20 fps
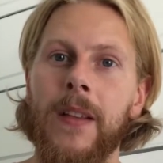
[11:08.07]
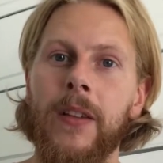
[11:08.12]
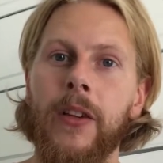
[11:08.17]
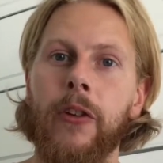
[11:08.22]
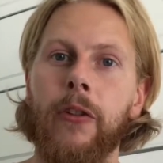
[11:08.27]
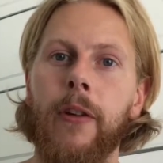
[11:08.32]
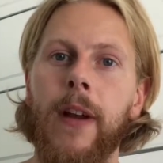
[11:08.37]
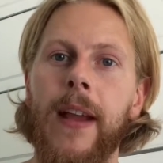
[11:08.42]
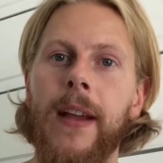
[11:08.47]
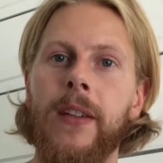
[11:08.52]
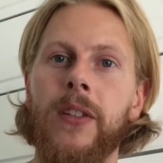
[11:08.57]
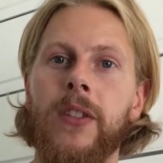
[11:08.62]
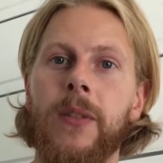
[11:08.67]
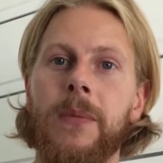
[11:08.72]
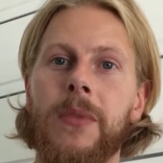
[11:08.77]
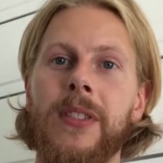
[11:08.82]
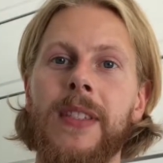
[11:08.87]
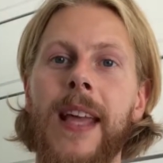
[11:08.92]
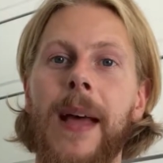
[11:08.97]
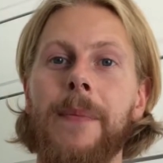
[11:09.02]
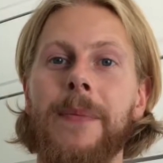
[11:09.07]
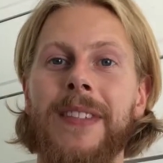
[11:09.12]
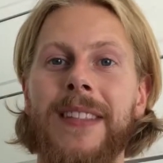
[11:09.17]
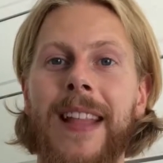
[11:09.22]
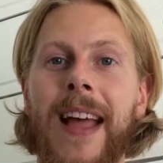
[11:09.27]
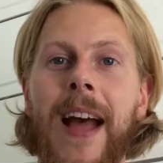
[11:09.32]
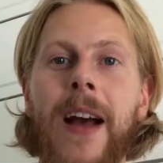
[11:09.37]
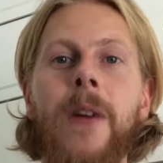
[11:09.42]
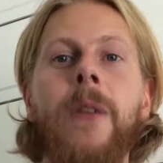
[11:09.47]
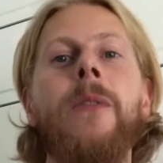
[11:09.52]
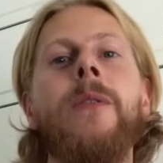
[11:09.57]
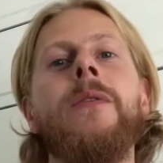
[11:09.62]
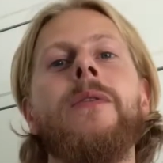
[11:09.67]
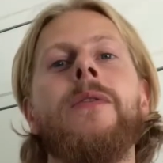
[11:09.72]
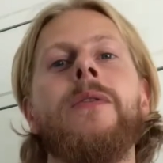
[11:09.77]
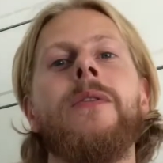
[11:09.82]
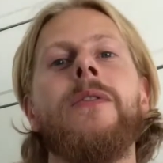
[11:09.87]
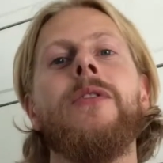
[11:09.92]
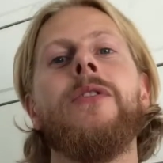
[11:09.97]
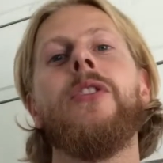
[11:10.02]
Create some steps now
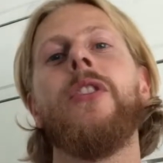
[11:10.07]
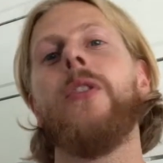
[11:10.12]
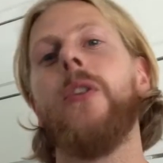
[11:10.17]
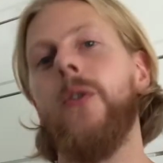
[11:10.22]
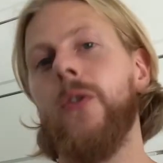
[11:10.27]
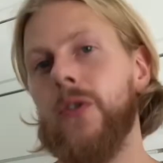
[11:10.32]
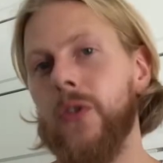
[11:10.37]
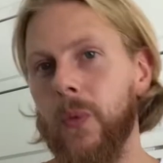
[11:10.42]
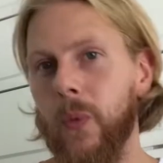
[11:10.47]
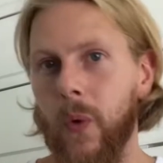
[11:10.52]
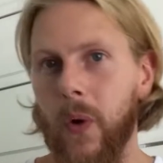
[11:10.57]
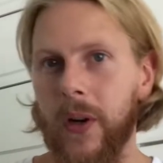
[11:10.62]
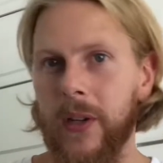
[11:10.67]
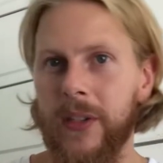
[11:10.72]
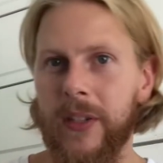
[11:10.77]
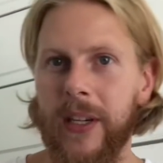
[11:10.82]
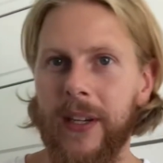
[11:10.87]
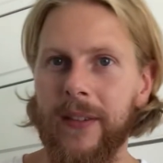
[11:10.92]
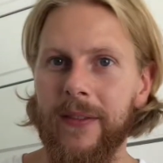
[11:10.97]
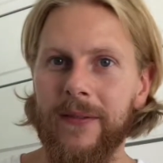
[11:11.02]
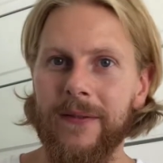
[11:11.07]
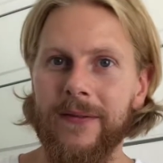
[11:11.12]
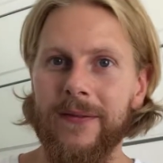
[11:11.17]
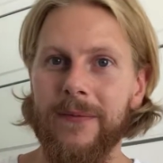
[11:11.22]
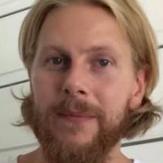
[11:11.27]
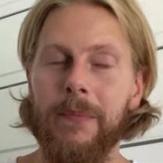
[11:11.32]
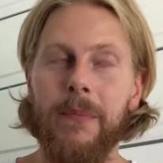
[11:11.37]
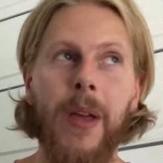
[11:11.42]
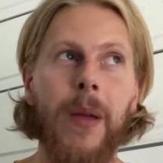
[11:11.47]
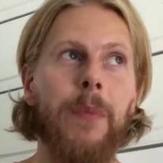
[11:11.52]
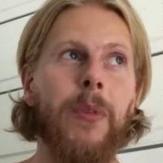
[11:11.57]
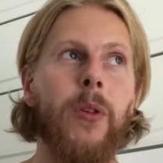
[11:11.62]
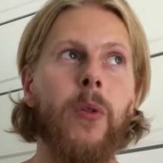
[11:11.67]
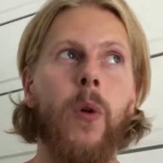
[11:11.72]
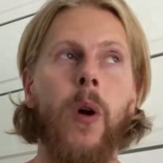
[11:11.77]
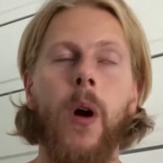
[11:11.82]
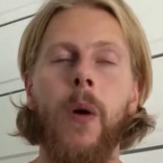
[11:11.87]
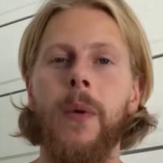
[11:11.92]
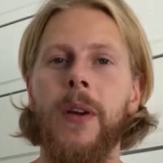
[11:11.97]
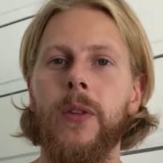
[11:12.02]
to go towards it. Maybe you
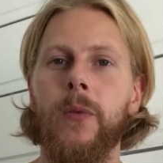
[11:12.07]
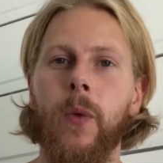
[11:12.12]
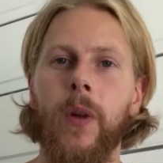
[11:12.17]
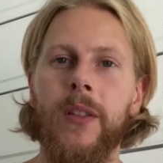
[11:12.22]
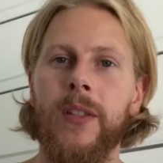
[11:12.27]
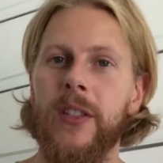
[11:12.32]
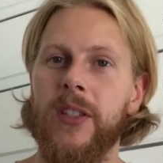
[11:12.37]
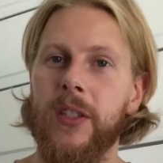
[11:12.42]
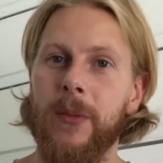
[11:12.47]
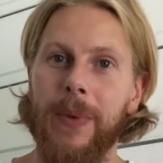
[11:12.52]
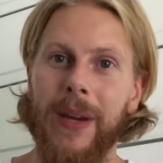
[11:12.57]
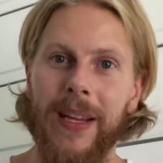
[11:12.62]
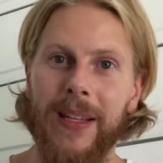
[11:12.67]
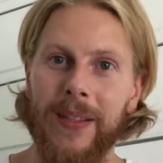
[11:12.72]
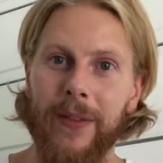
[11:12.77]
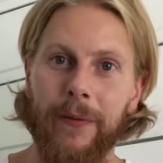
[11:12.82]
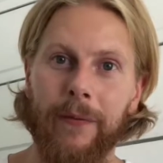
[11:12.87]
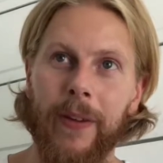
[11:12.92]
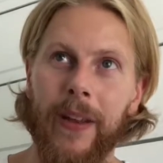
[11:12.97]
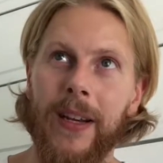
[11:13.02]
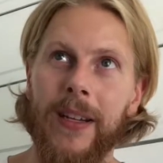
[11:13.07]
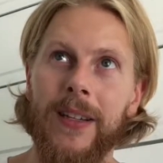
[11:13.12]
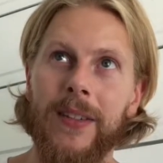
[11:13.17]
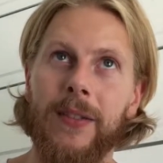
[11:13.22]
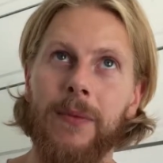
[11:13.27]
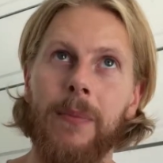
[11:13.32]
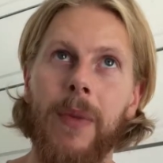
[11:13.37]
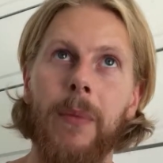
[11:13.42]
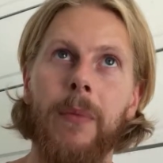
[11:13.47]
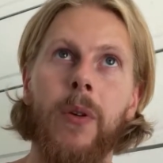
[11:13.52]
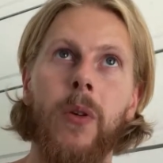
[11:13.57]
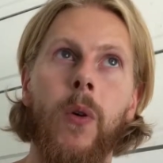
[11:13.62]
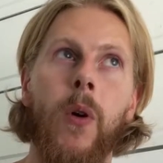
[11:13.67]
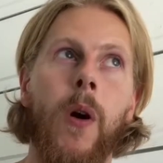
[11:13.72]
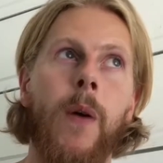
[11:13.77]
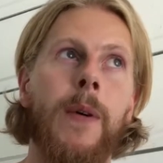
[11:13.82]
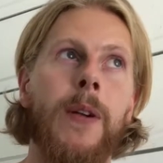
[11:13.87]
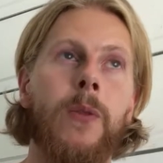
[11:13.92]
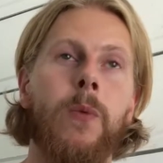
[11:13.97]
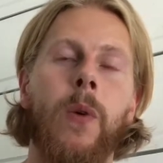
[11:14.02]
always wanted to be into fitness, maybe you
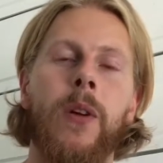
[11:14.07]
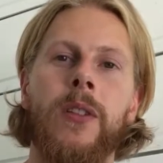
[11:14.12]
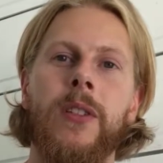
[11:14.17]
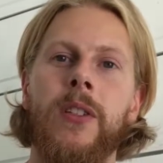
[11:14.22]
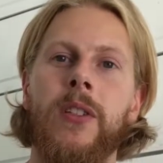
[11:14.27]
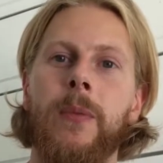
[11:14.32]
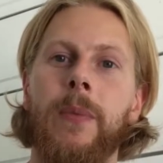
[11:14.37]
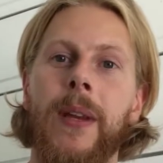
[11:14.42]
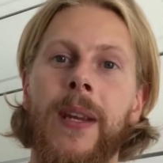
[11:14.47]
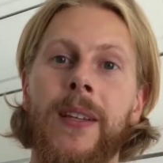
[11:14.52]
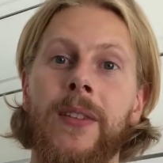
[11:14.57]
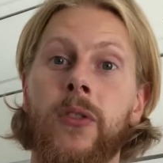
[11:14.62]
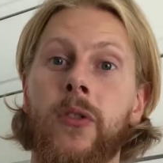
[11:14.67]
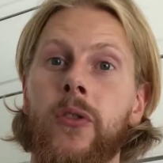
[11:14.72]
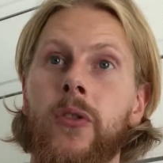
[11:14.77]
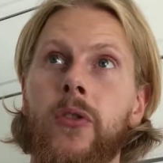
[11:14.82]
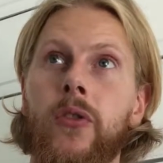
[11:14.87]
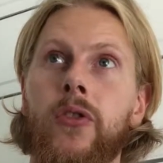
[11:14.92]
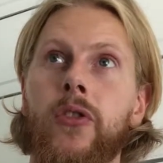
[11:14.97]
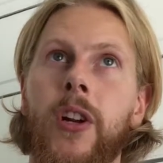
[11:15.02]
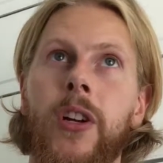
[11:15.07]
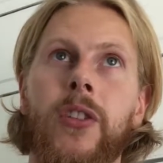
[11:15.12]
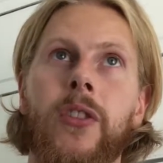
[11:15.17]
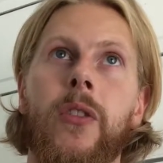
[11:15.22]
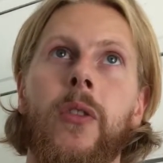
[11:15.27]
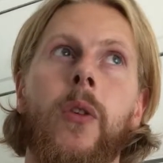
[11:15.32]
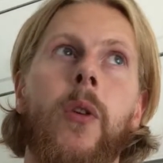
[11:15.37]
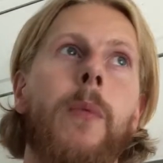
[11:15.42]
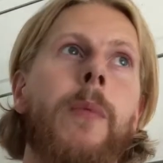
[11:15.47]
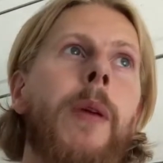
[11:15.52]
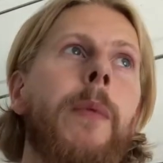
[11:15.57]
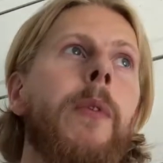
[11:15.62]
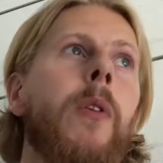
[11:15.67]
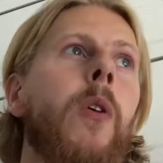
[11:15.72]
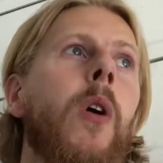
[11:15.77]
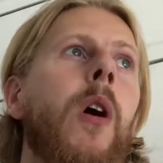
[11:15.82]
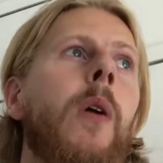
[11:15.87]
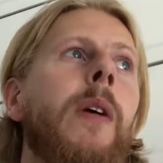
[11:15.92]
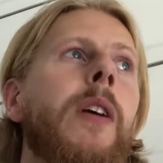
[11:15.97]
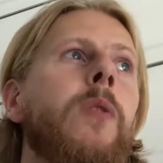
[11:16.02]
always wanted to be into nutrition, or maybe
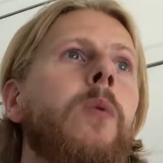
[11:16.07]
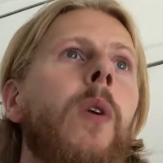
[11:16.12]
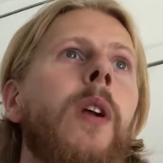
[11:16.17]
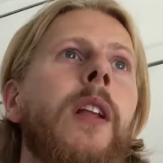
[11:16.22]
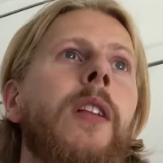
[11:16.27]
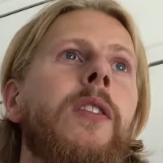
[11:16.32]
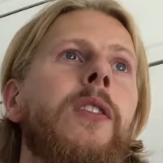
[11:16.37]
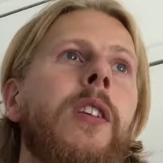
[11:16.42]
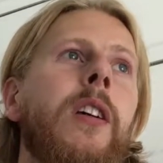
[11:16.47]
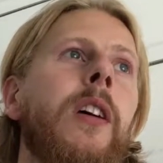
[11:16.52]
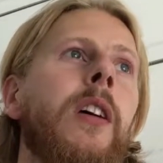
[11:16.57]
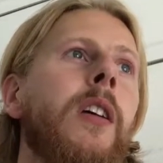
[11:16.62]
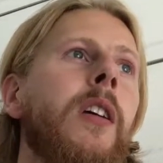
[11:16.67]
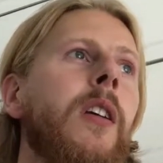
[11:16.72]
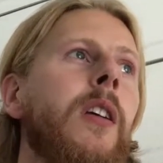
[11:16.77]
you always wanted to,